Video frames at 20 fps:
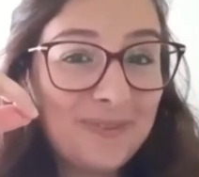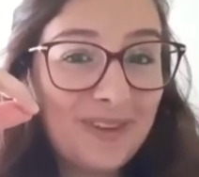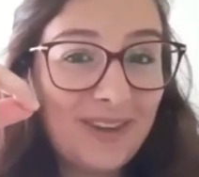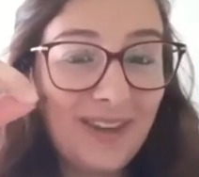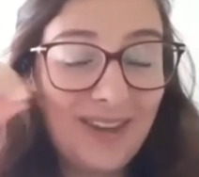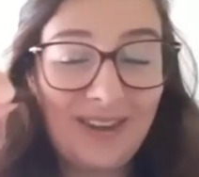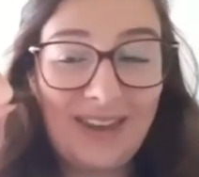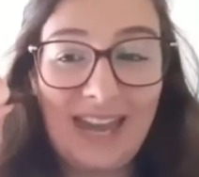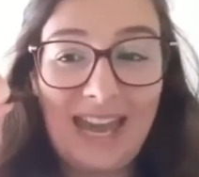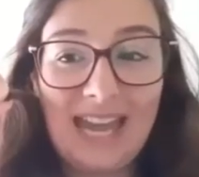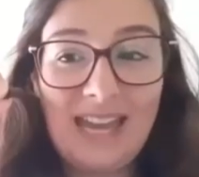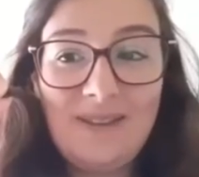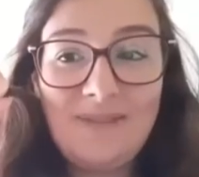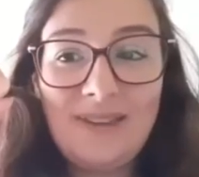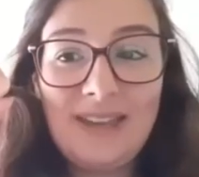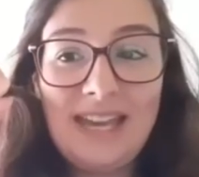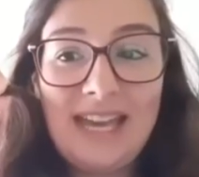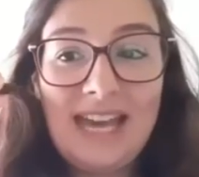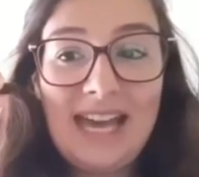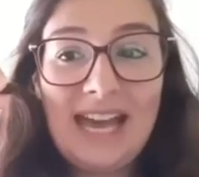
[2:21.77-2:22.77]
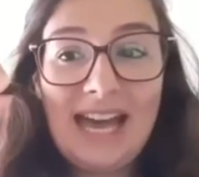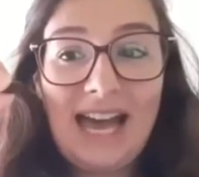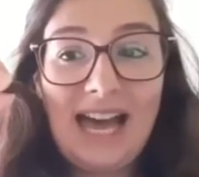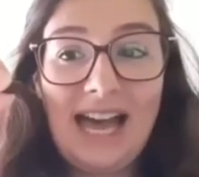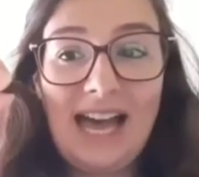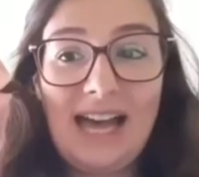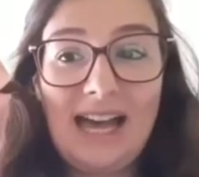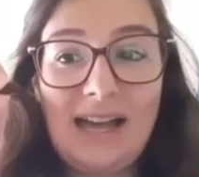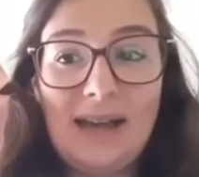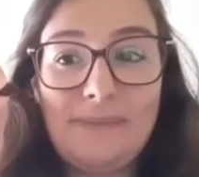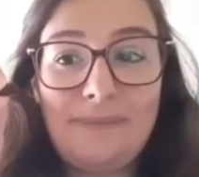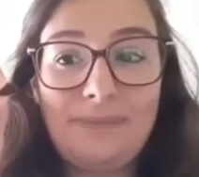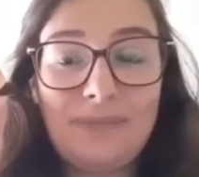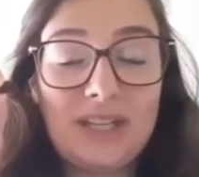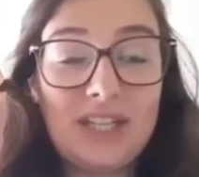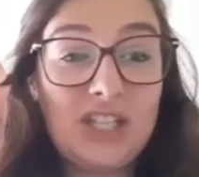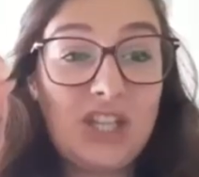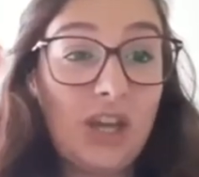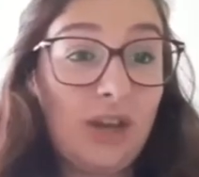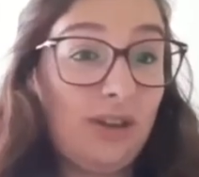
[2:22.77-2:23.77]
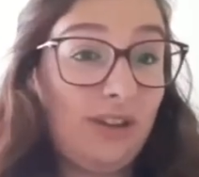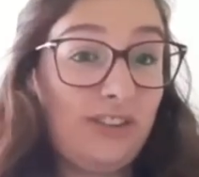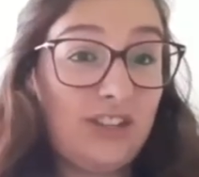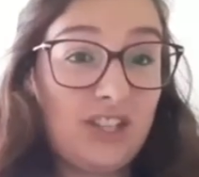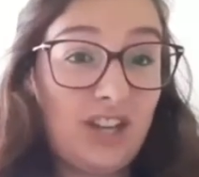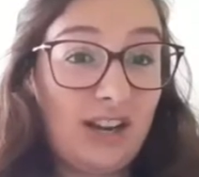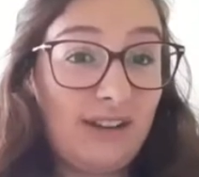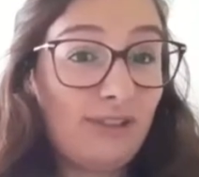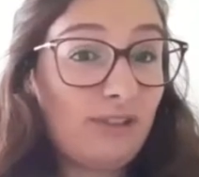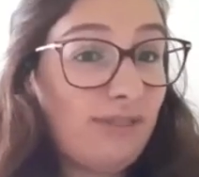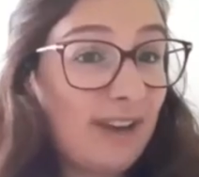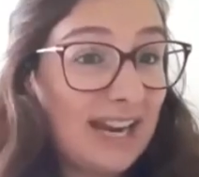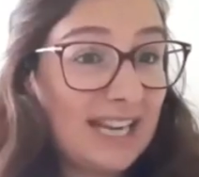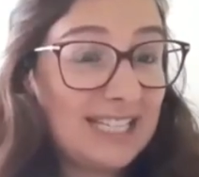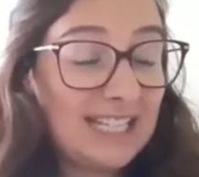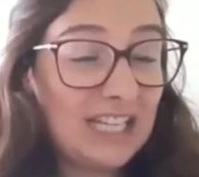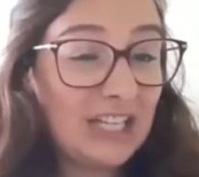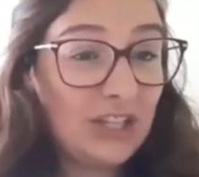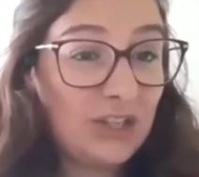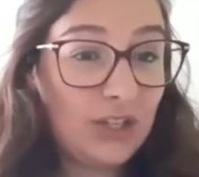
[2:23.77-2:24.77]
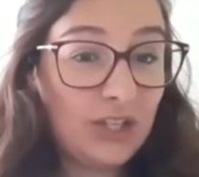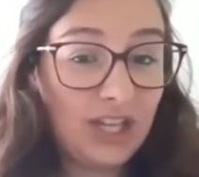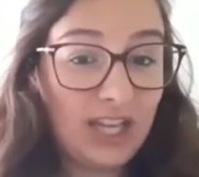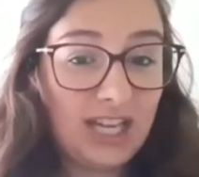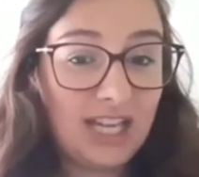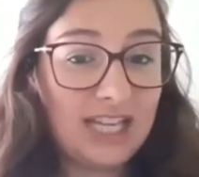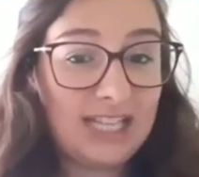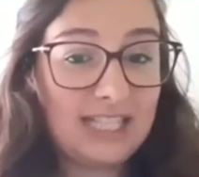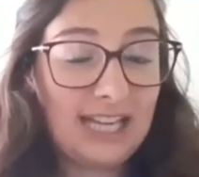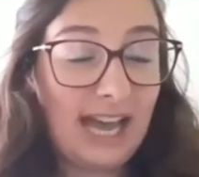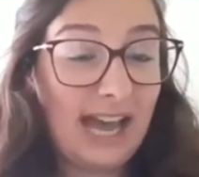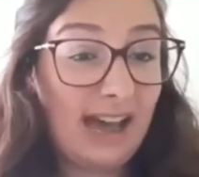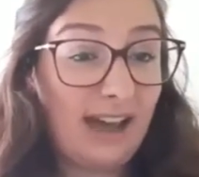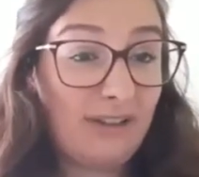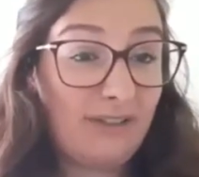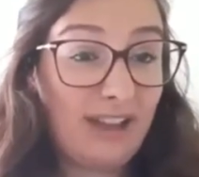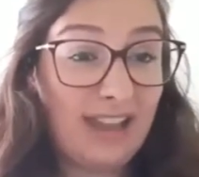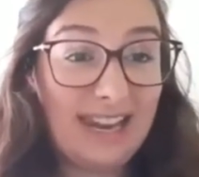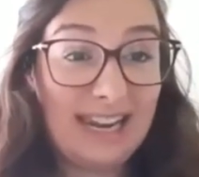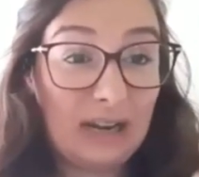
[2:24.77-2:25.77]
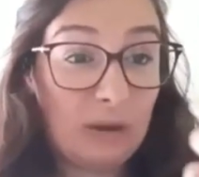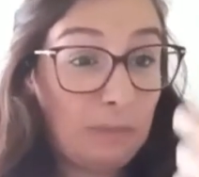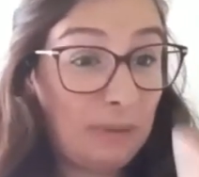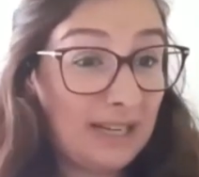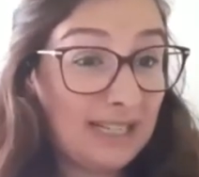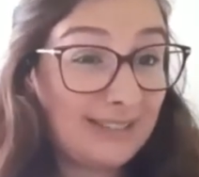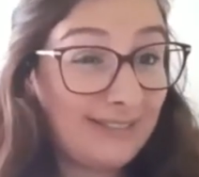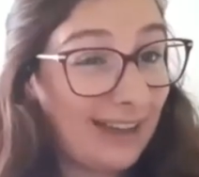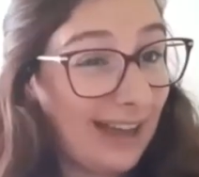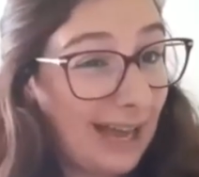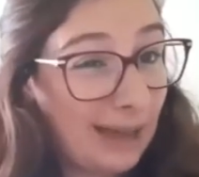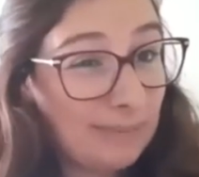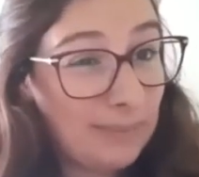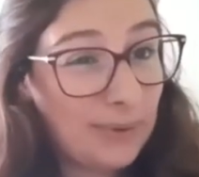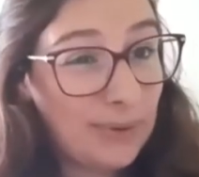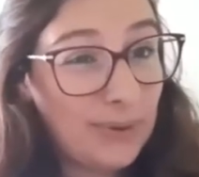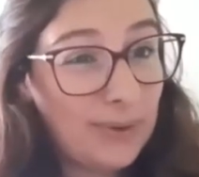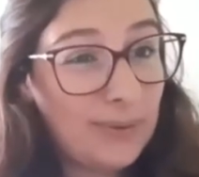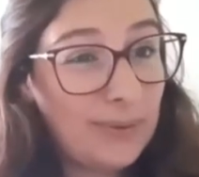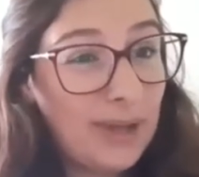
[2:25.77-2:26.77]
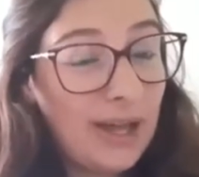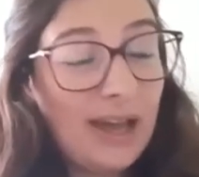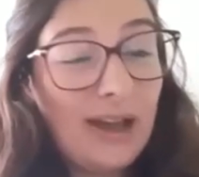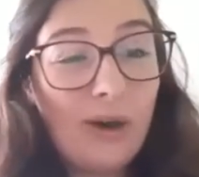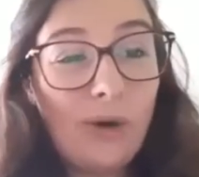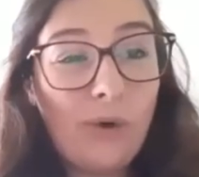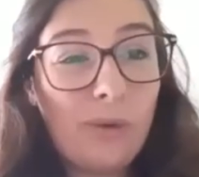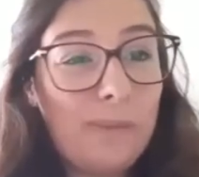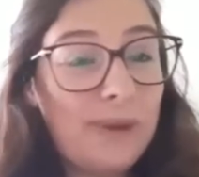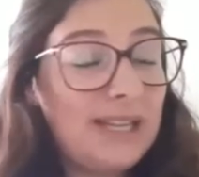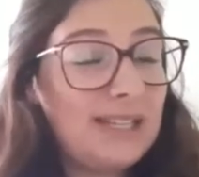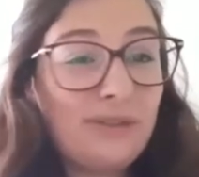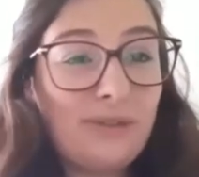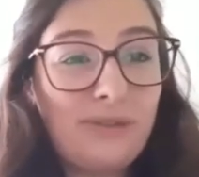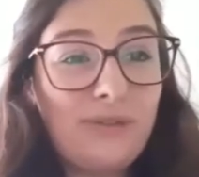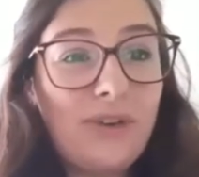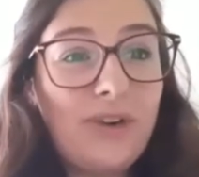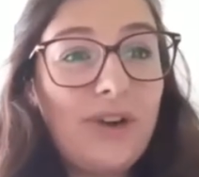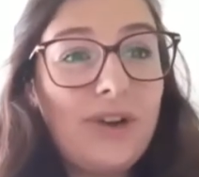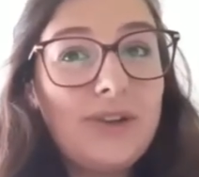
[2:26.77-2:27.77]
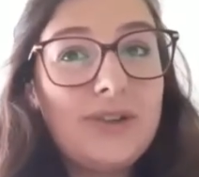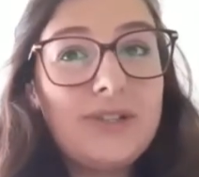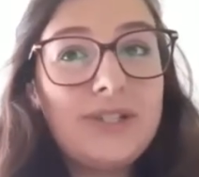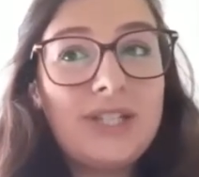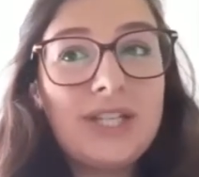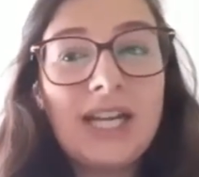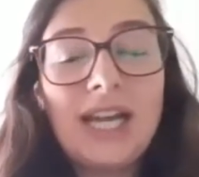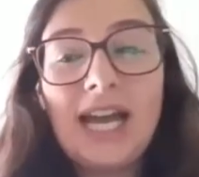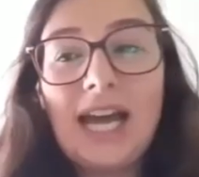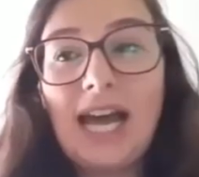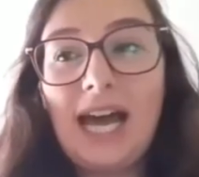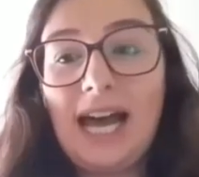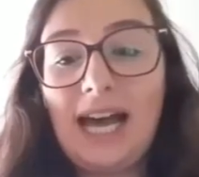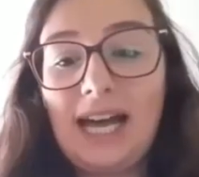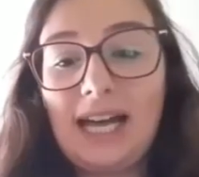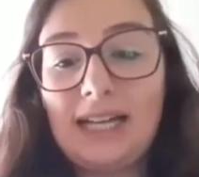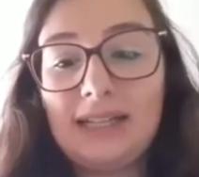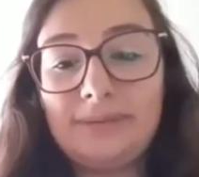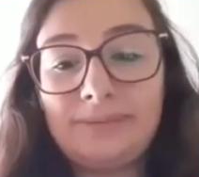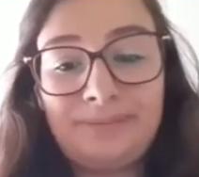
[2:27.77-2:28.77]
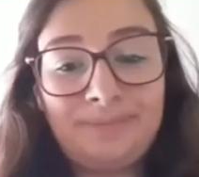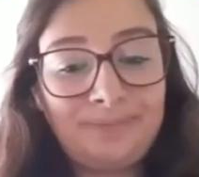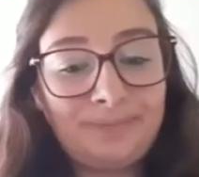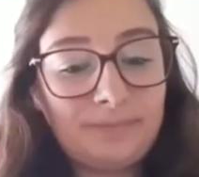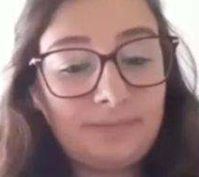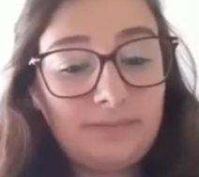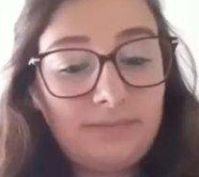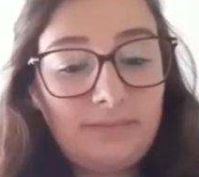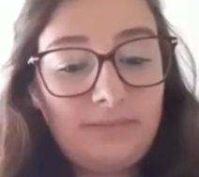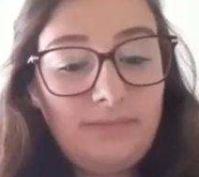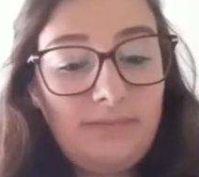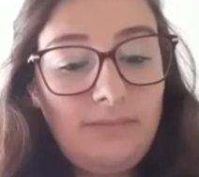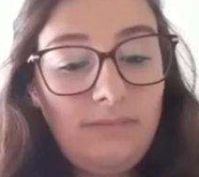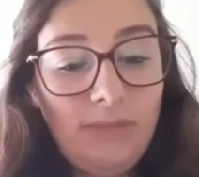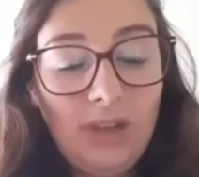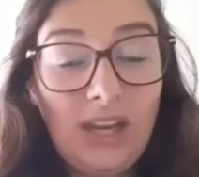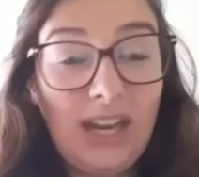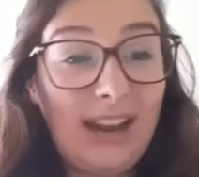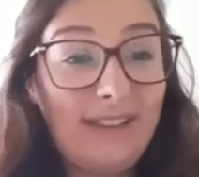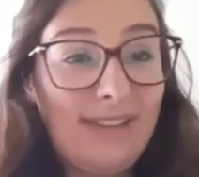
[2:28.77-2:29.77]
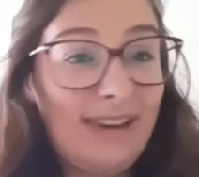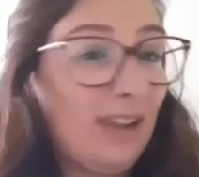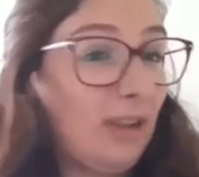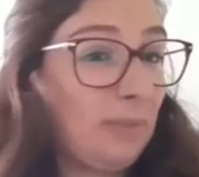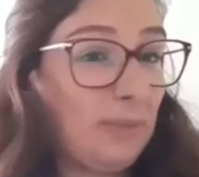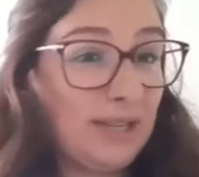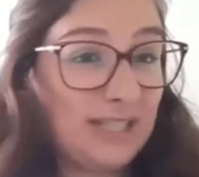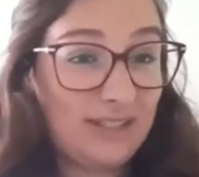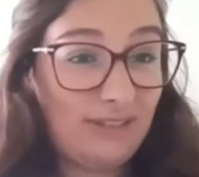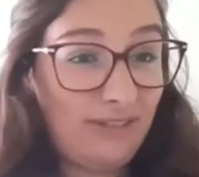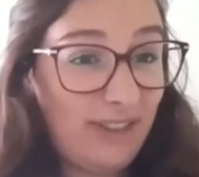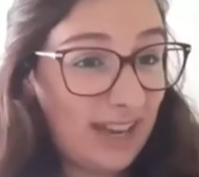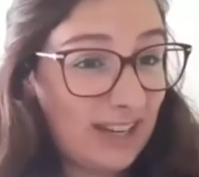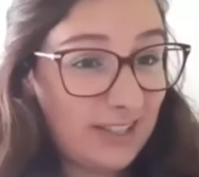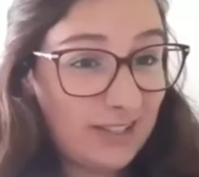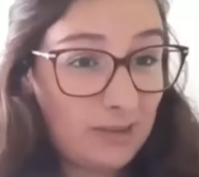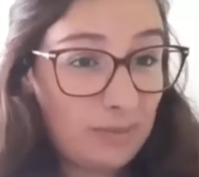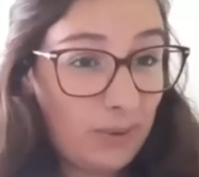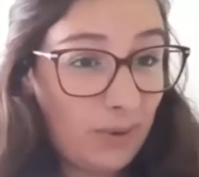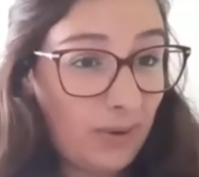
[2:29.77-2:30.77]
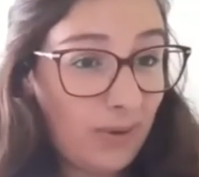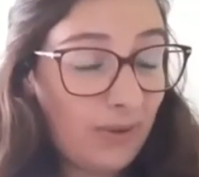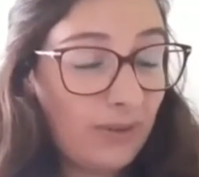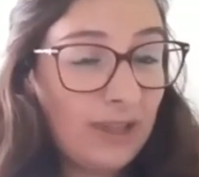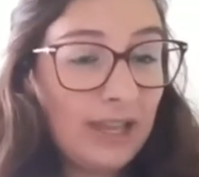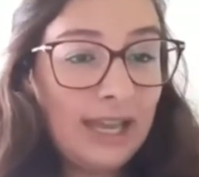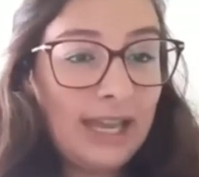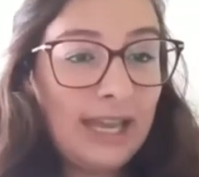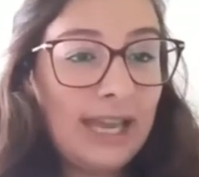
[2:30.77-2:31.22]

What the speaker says: Okay, so if you don't have a raisin, you could have a little piece of apple or piece of fruit. You could have a little piece of vegetable.